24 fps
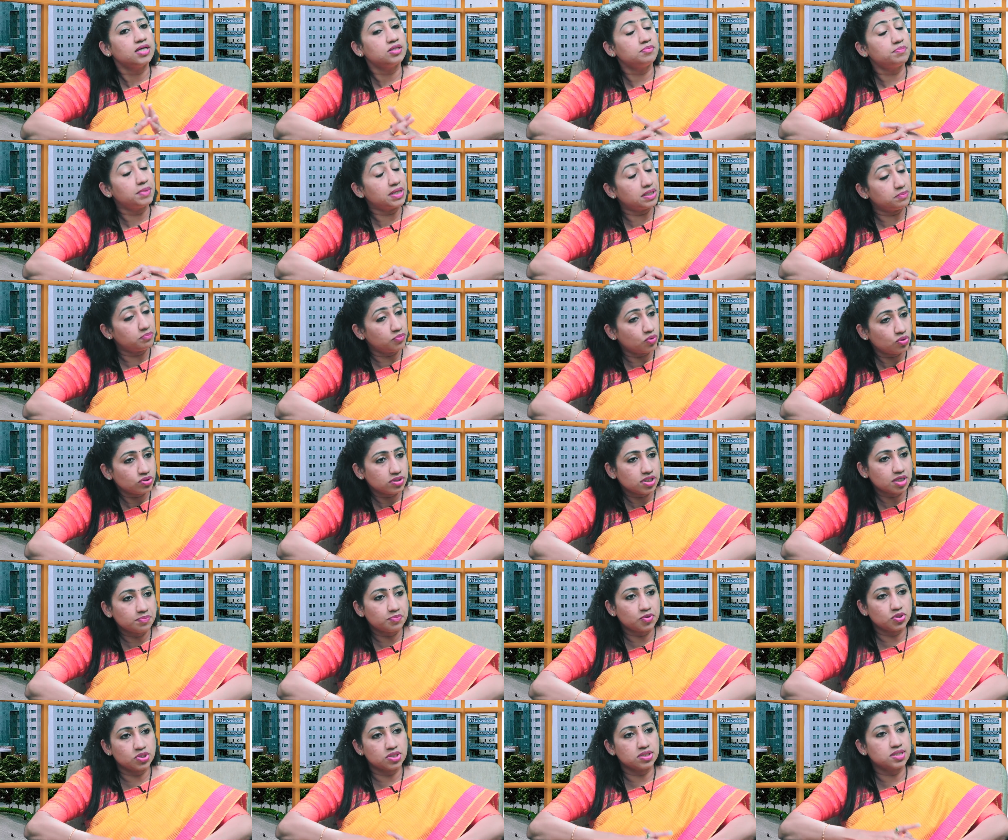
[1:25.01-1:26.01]
But both the
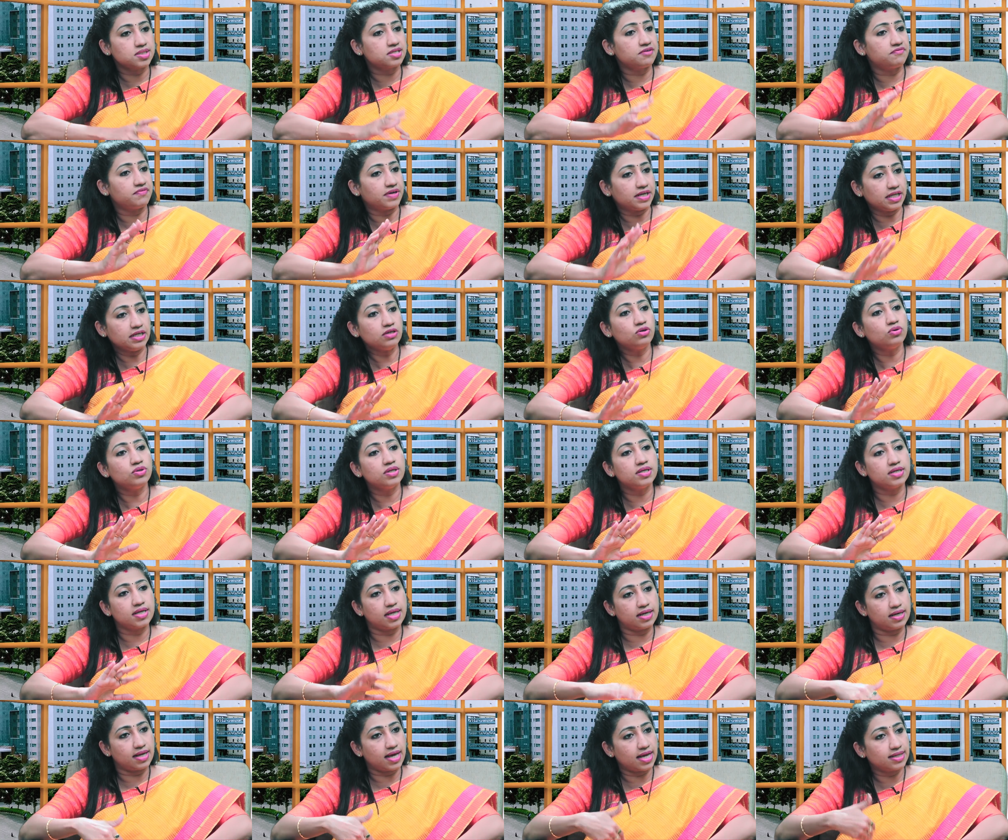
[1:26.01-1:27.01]
procedures are very good in
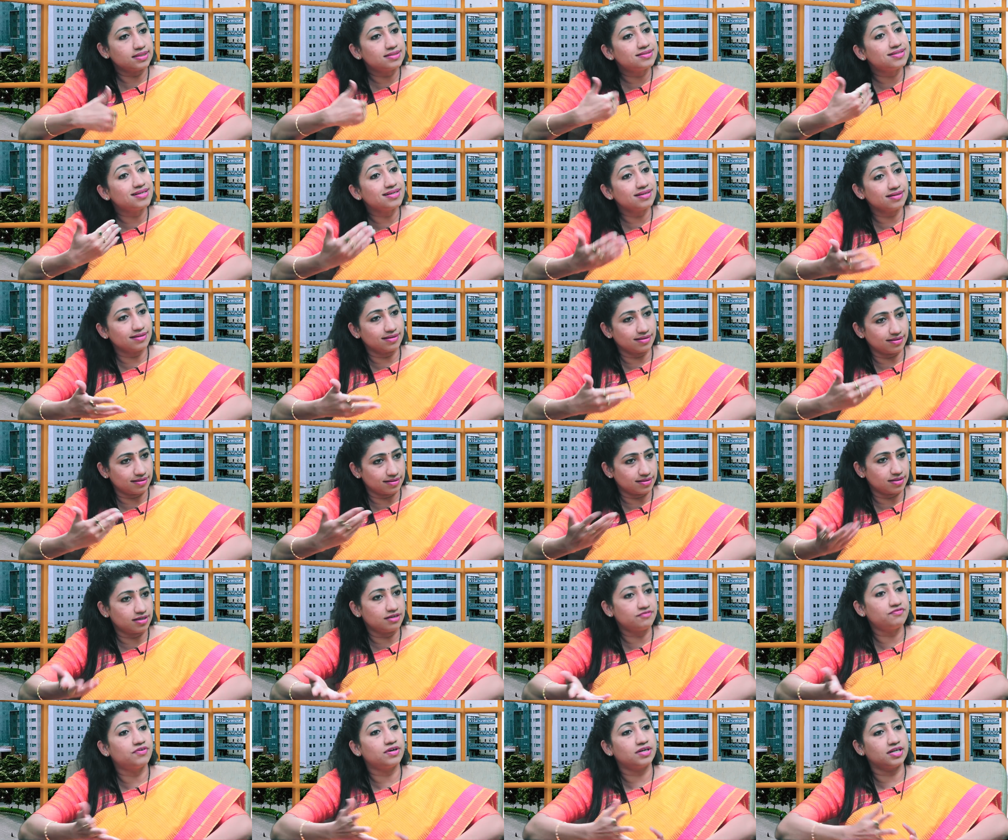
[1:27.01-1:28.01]
enhancing
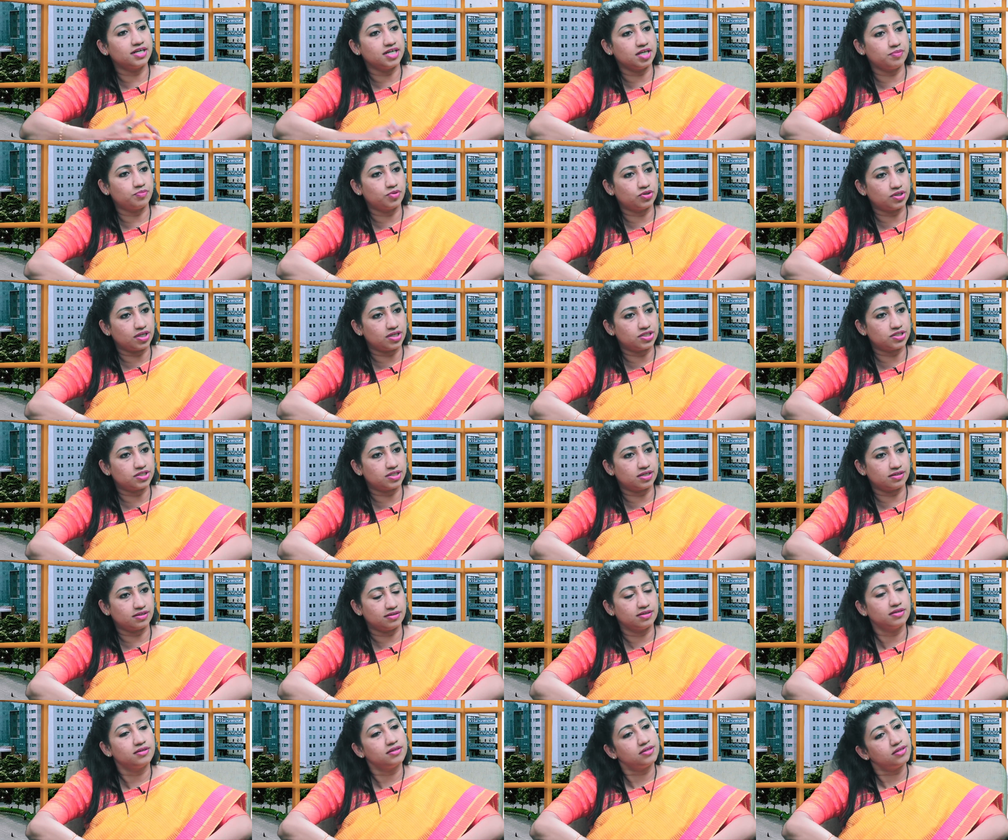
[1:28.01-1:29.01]
the fertility potential.
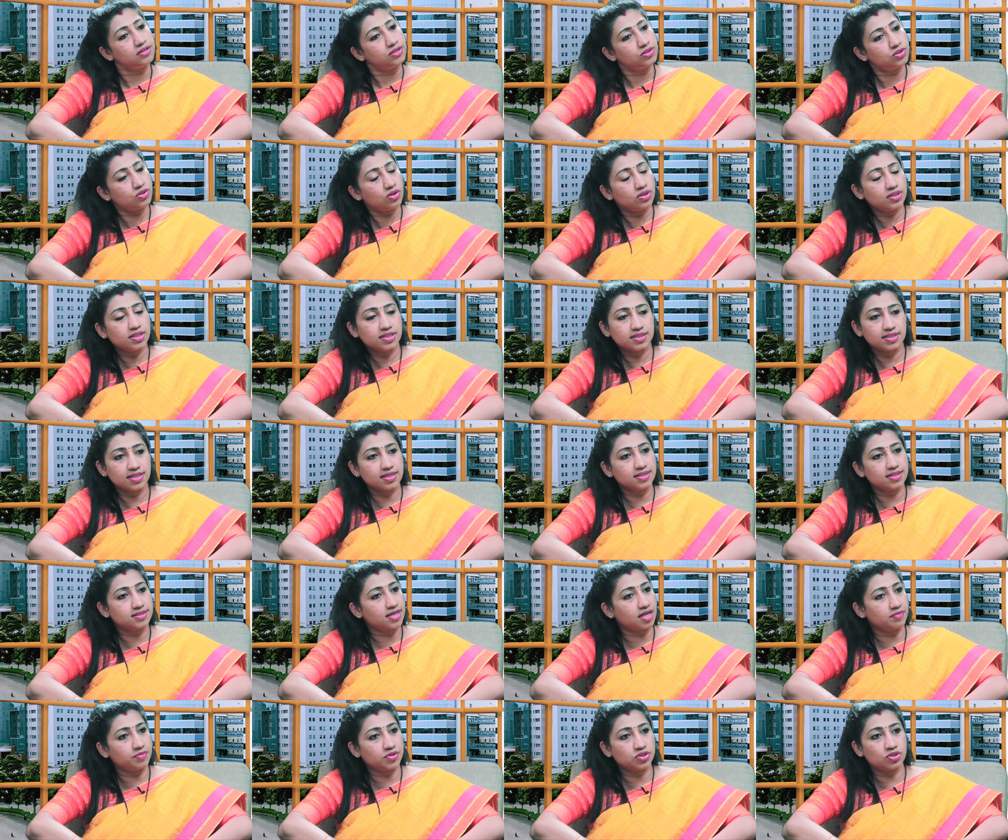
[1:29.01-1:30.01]
Okay. So, all these things
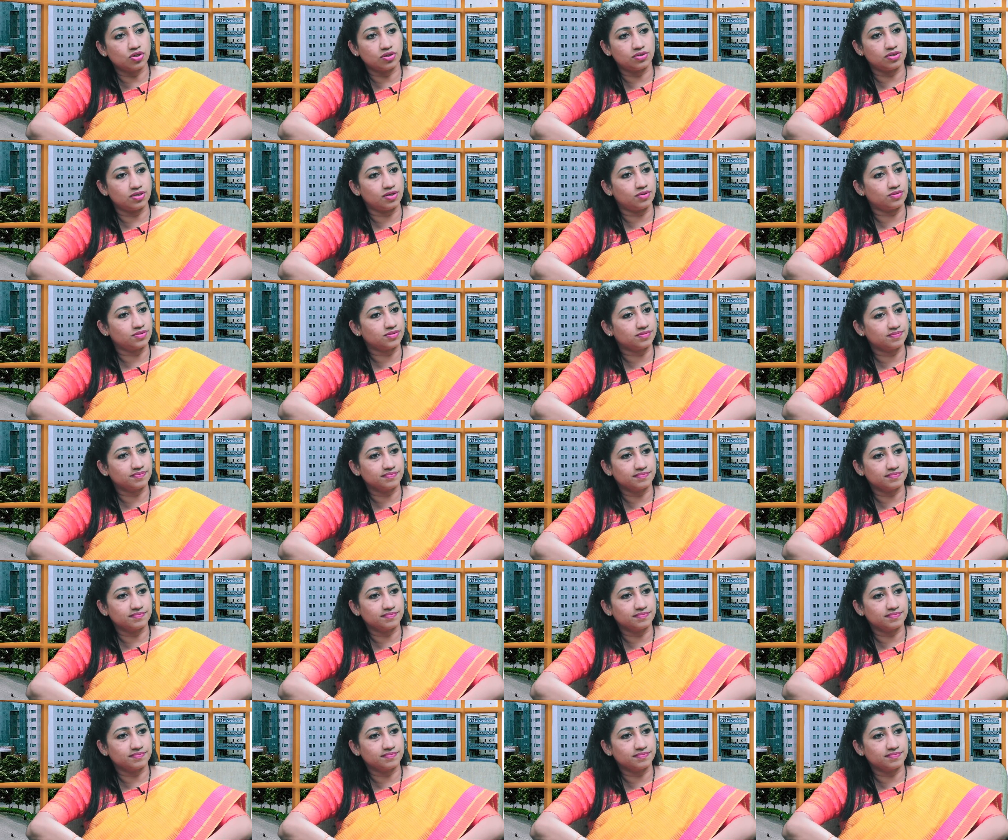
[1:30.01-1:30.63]
can be sorted out.